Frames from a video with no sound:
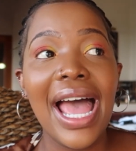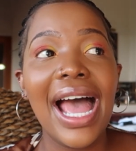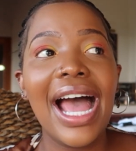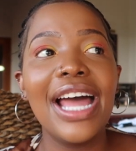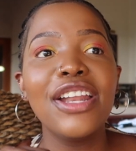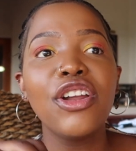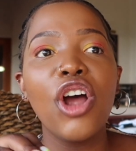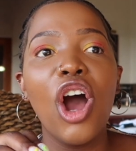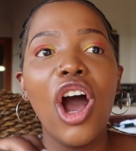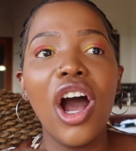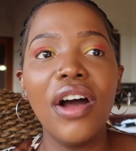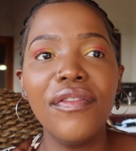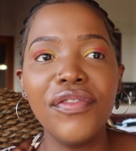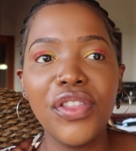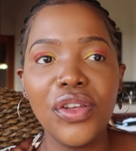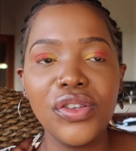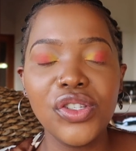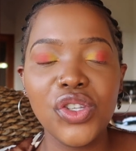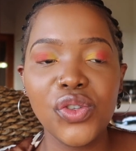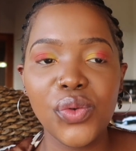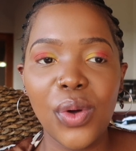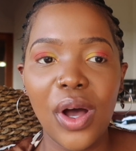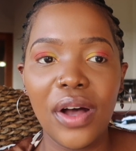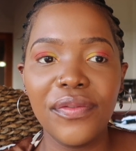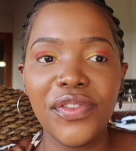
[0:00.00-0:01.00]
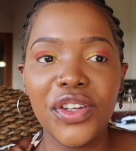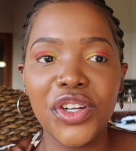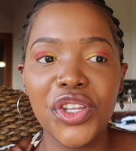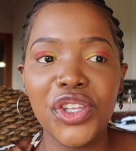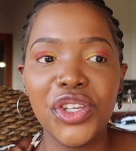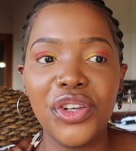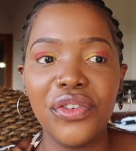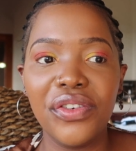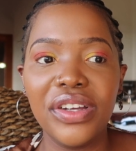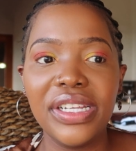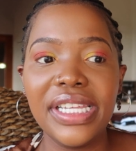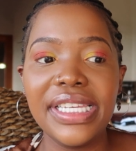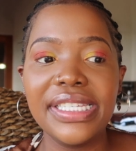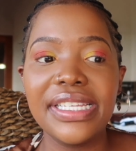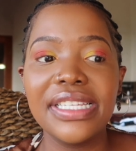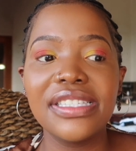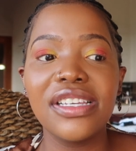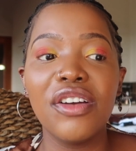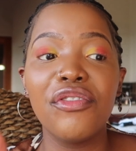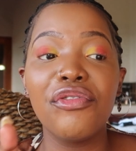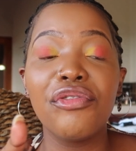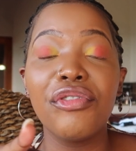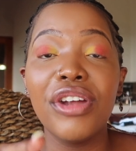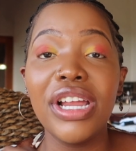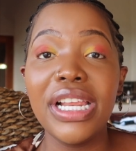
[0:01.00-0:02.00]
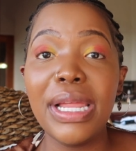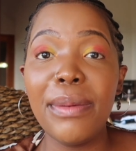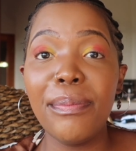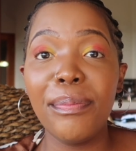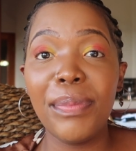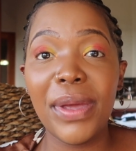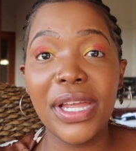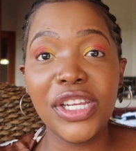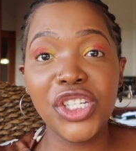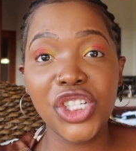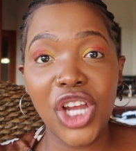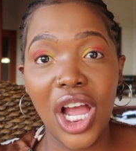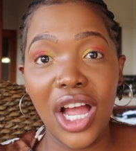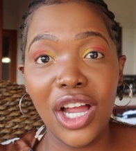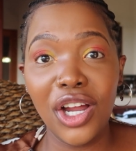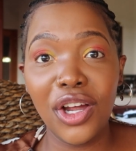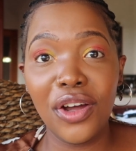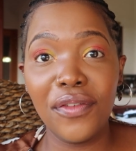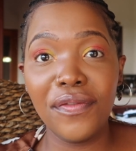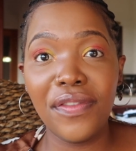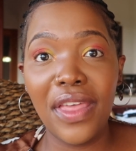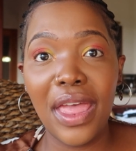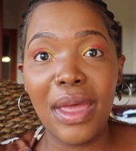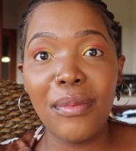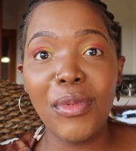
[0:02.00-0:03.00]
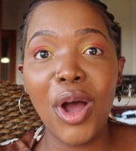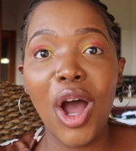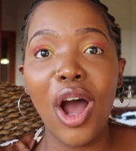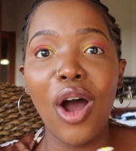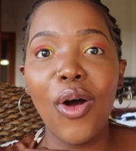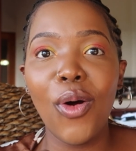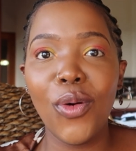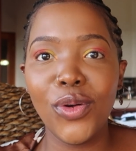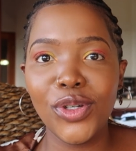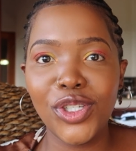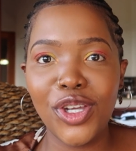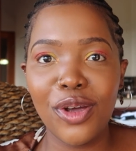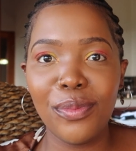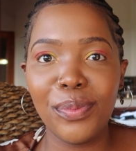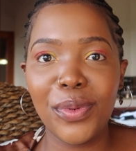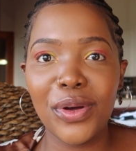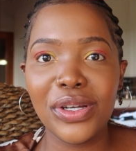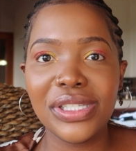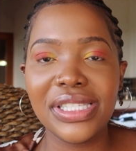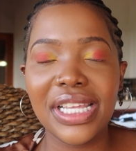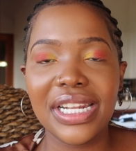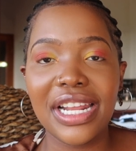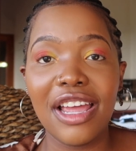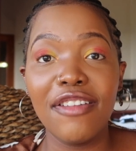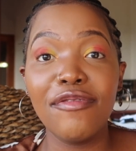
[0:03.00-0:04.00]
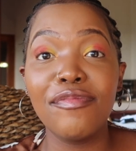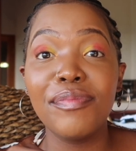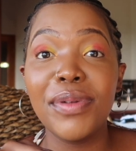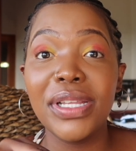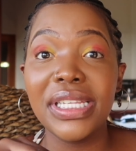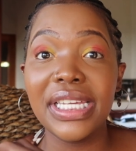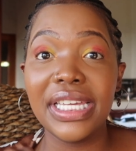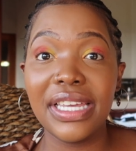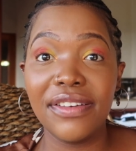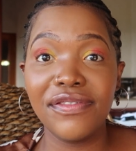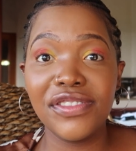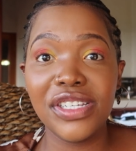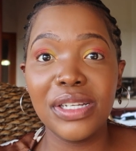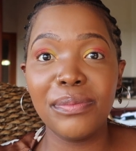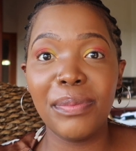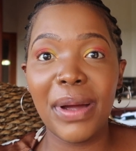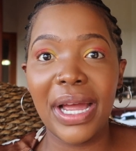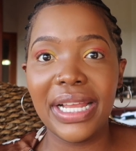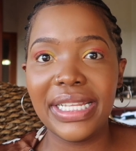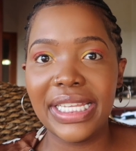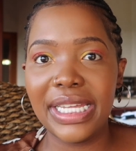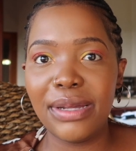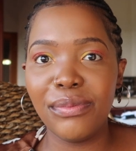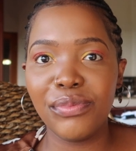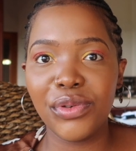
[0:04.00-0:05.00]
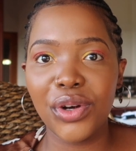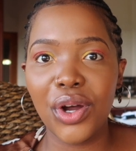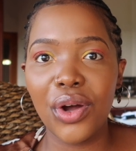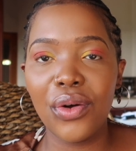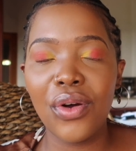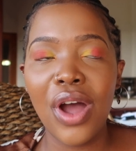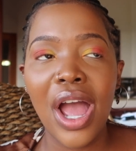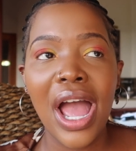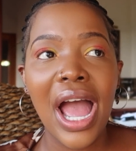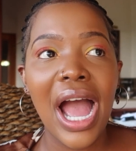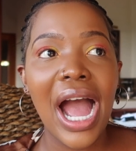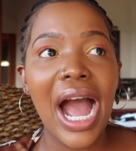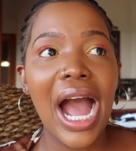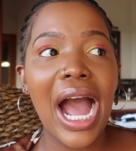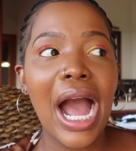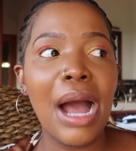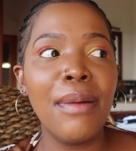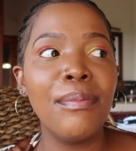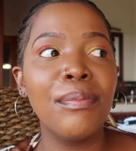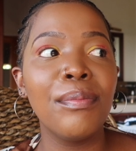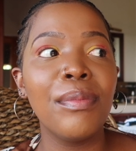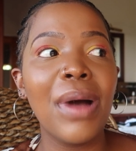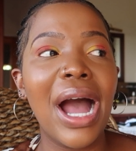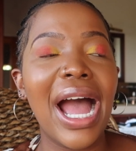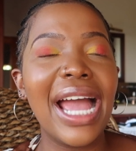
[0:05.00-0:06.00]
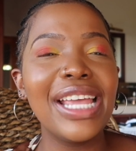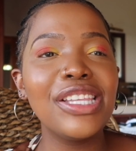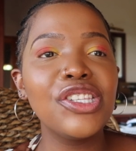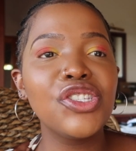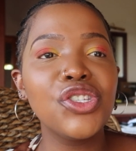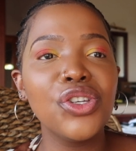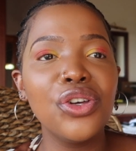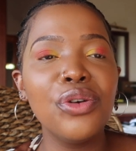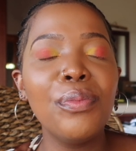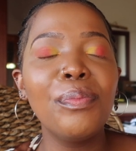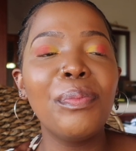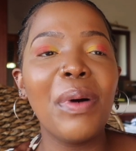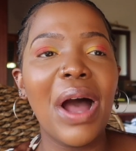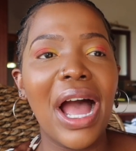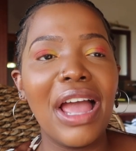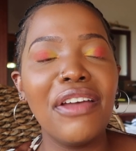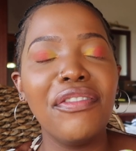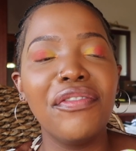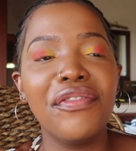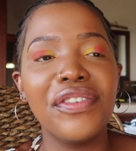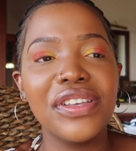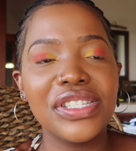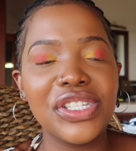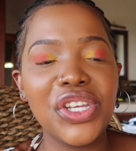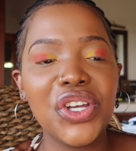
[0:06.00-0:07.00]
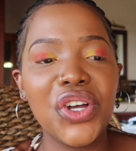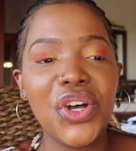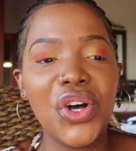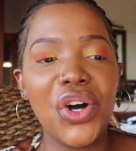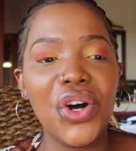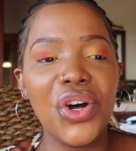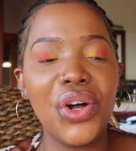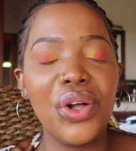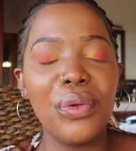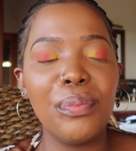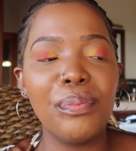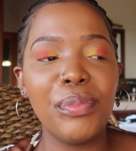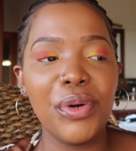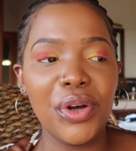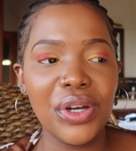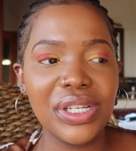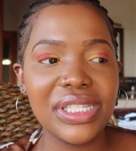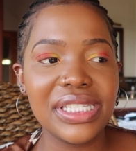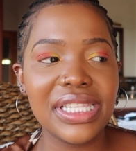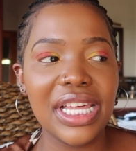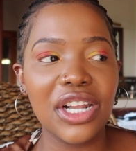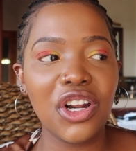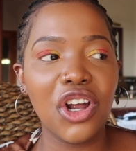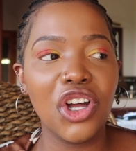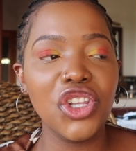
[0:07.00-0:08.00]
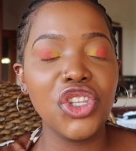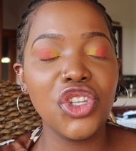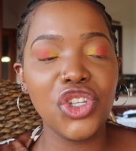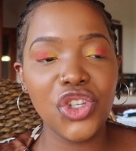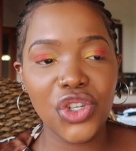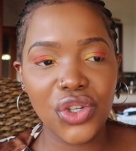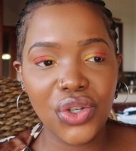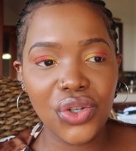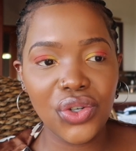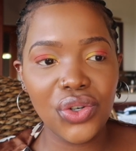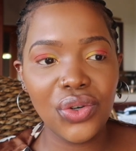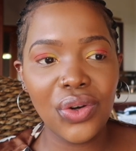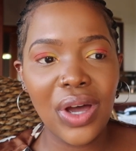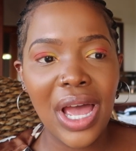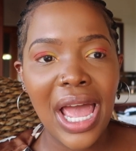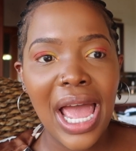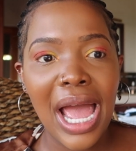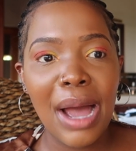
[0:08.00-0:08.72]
And of those 12 that are new releases, a really big chunk of them are audiobooks that I've been gifted by Libro. I do buy physical books that are new,